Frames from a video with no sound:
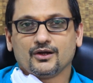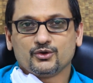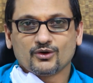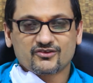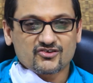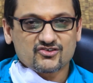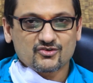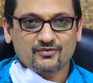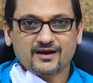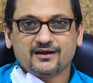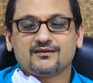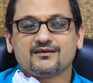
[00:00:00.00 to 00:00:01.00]
You are
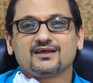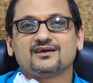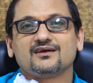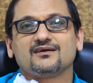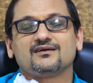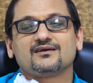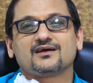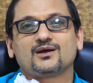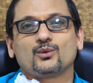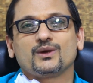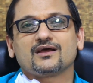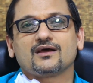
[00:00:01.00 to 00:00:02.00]
justified in
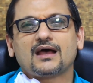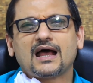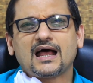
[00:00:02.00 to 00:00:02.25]
giving